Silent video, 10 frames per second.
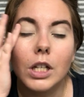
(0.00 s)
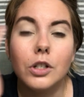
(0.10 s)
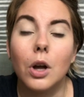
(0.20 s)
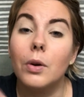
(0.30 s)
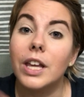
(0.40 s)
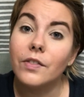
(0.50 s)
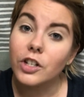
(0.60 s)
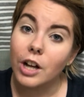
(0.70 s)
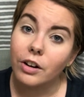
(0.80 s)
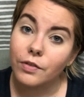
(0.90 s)
So give a
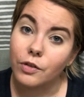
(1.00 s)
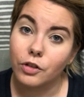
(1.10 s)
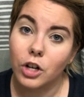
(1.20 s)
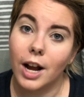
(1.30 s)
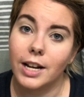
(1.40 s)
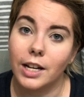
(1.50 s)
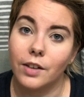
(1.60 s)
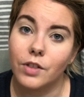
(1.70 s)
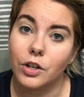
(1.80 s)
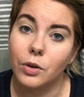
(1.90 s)
shout if you've tried any
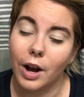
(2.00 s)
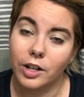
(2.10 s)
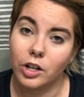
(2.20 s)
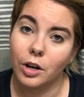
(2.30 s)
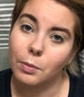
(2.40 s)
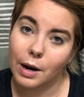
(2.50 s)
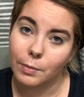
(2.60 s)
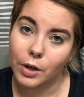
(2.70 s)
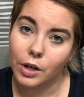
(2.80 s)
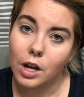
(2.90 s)
of their new eyeshadow
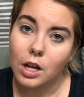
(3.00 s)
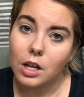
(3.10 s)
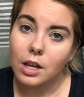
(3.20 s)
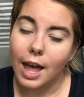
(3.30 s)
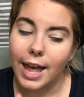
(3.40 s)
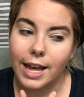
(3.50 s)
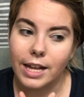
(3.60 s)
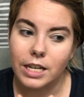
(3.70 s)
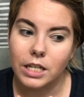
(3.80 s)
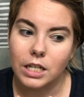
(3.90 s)
primer,
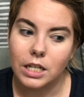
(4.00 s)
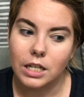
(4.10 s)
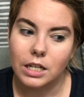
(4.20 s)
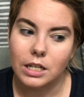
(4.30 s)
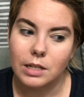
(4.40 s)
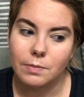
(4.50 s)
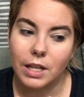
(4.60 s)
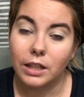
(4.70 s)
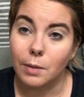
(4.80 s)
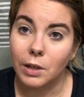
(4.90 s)
and
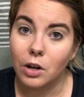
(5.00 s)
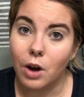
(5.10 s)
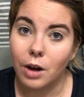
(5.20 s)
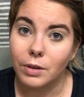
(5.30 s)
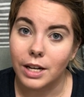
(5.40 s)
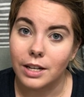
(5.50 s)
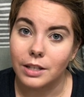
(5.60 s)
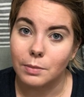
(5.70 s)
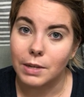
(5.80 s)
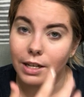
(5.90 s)
let me know how it
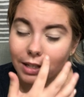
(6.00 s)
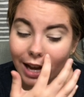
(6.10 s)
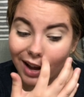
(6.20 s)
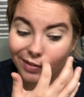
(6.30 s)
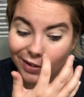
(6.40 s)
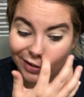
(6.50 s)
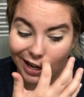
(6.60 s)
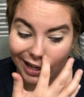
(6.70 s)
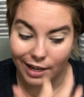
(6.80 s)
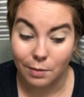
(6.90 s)
is because I haven't
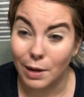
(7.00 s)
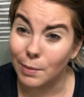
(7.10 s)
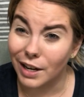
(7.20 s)
tried it and maybe